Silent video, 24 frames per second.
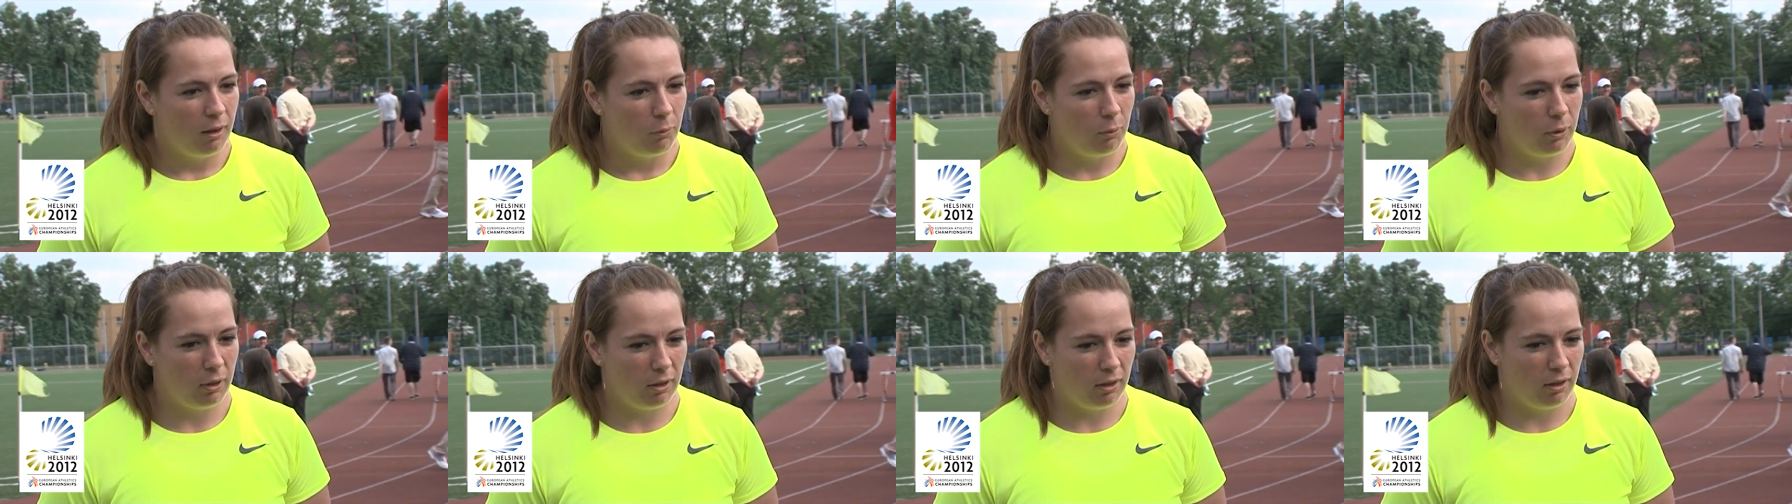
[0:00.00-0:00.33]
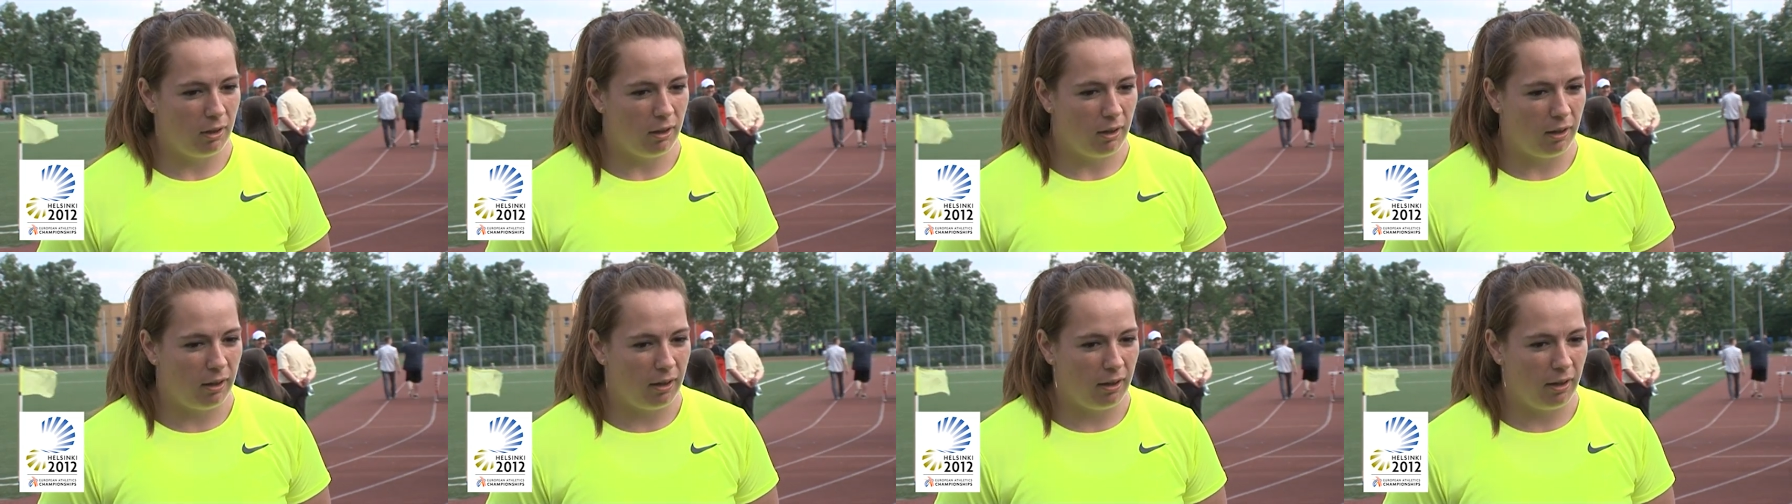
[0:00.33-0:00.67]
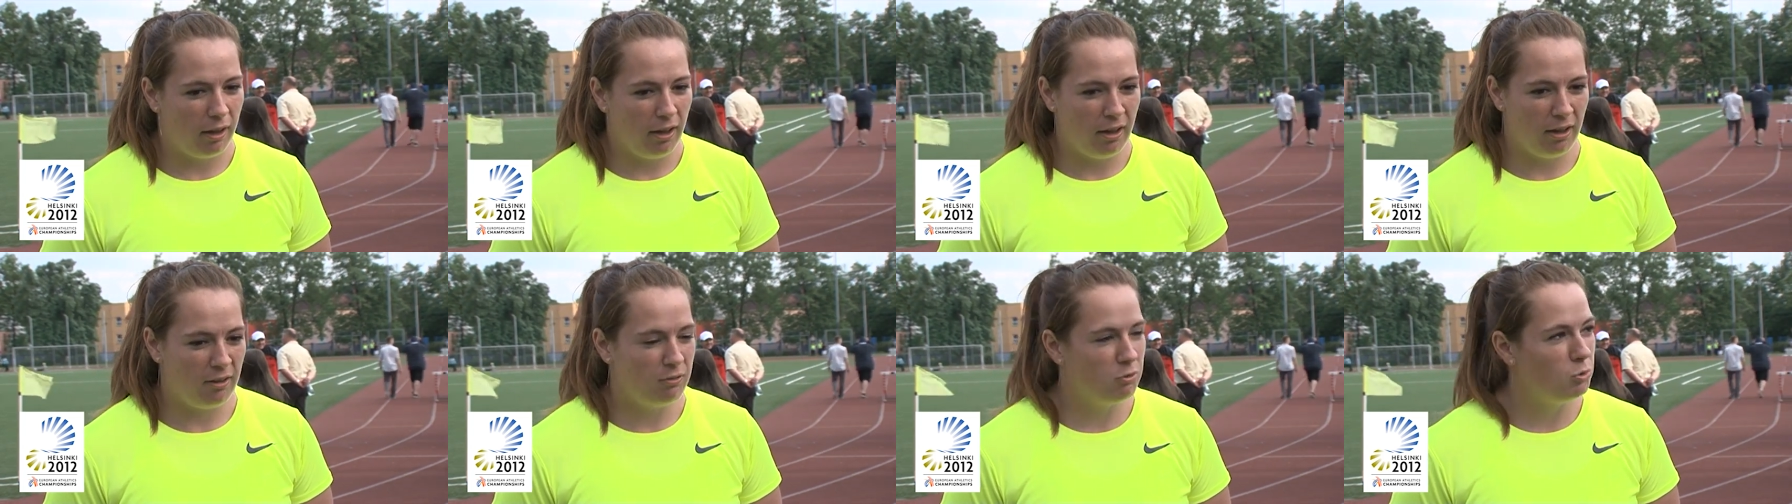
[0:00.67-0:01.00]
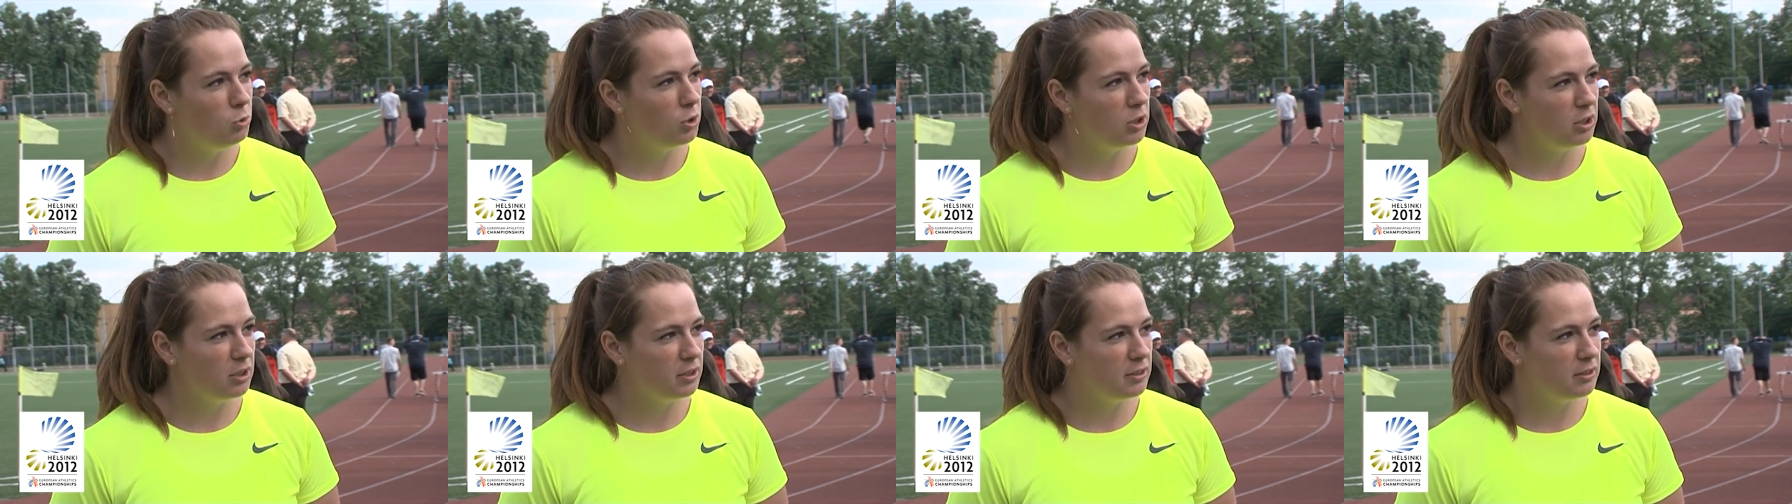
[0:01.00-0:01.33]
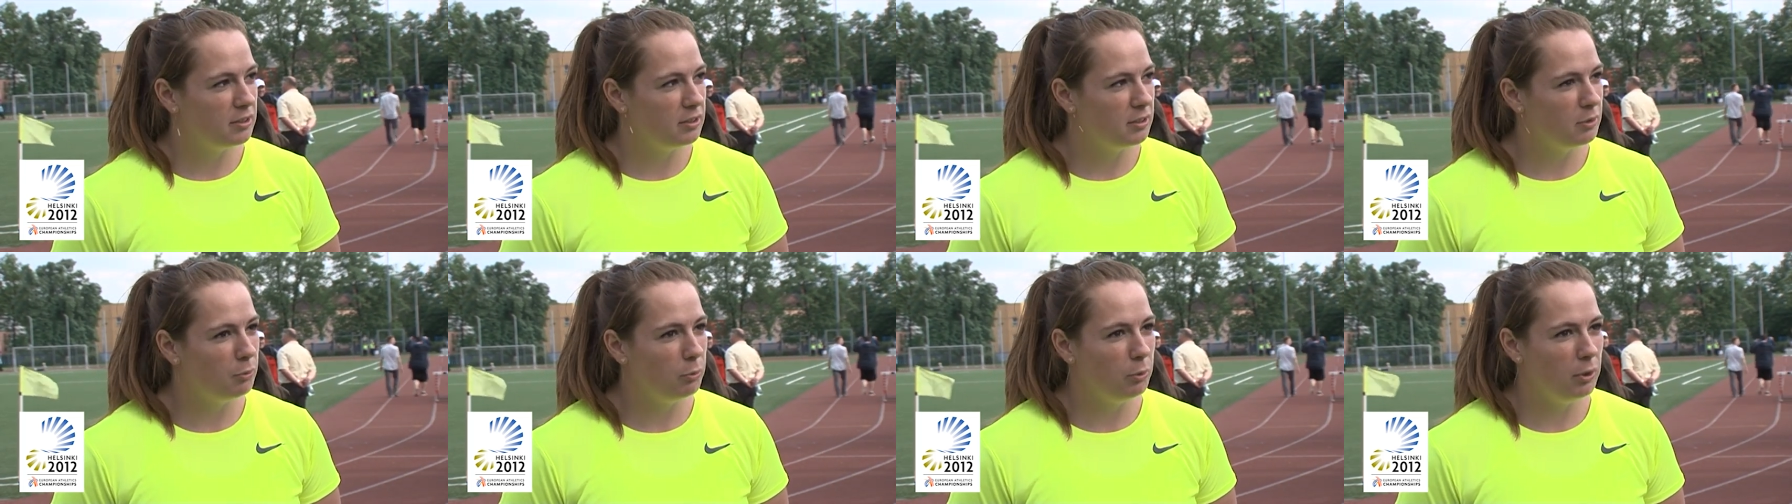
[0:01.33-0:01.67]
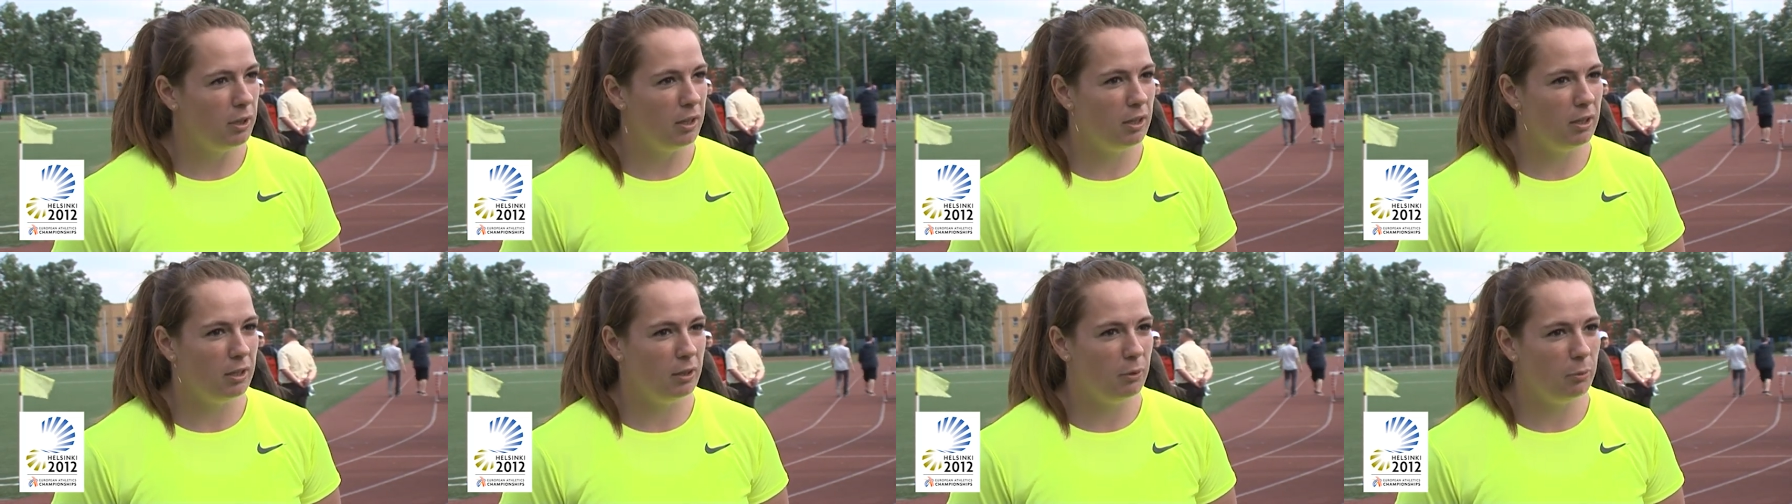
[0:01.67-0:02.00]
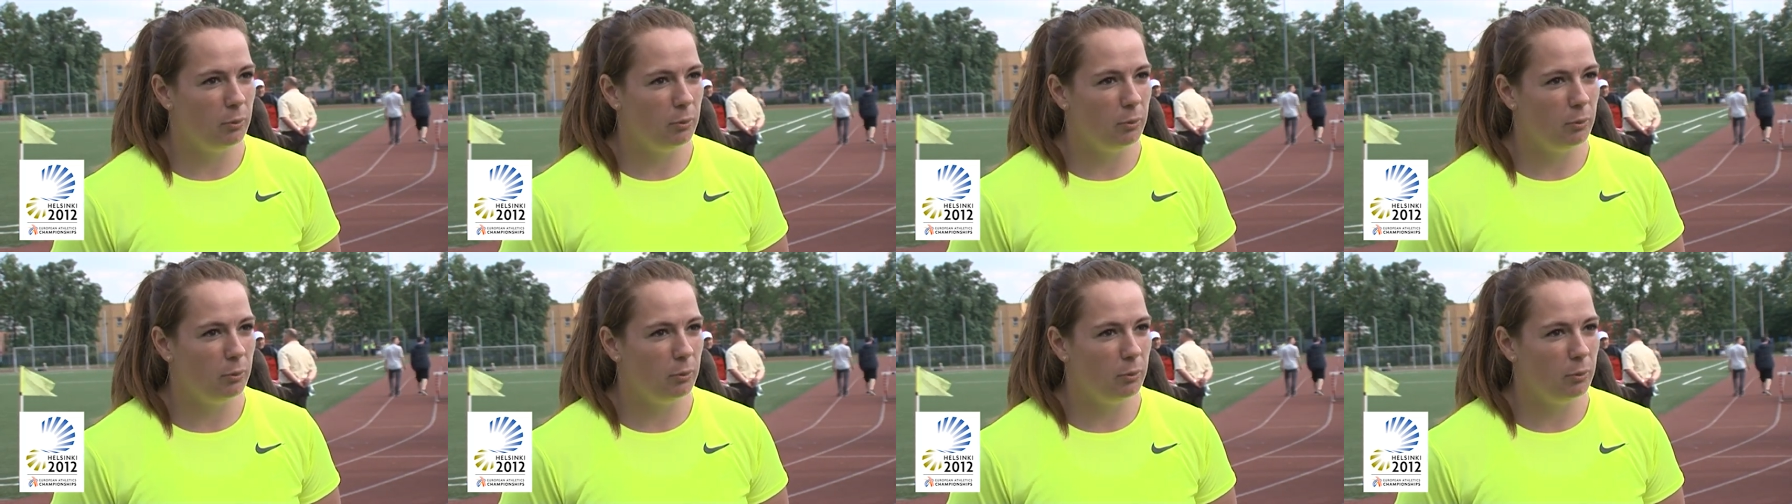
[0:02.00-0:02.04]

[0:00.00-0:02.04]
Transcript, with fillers: Well, I have worked. We,